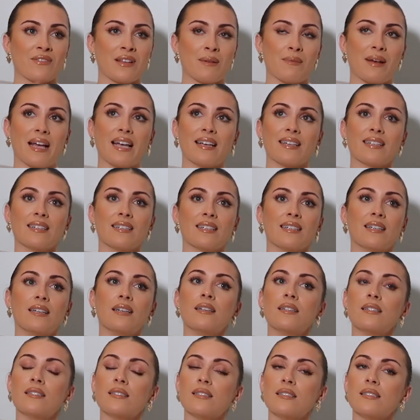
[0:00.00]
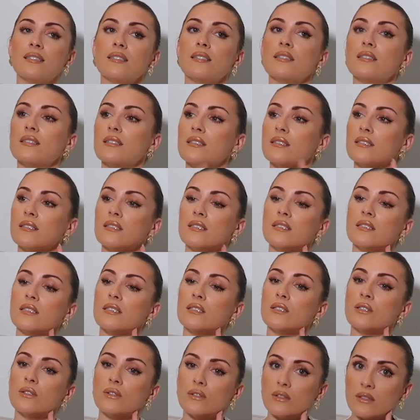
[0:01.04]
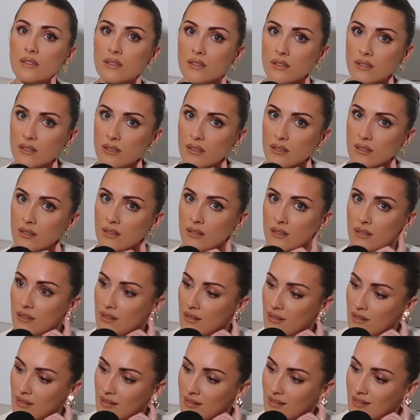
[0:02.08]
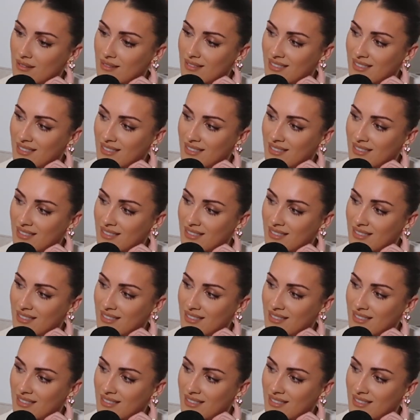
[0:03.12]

I'm like, 32? 32?